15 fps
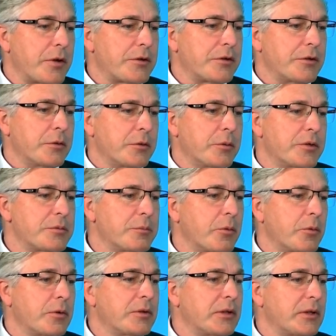to do is
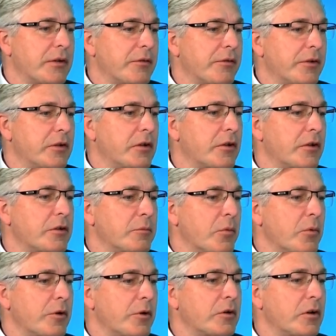more deliver a lot of
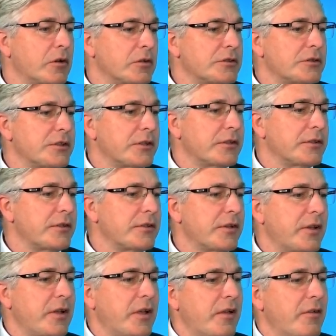more content
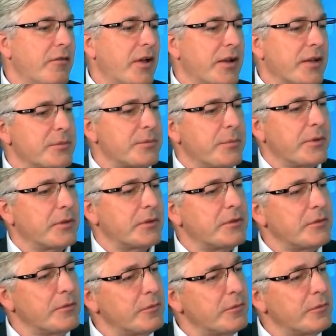that has been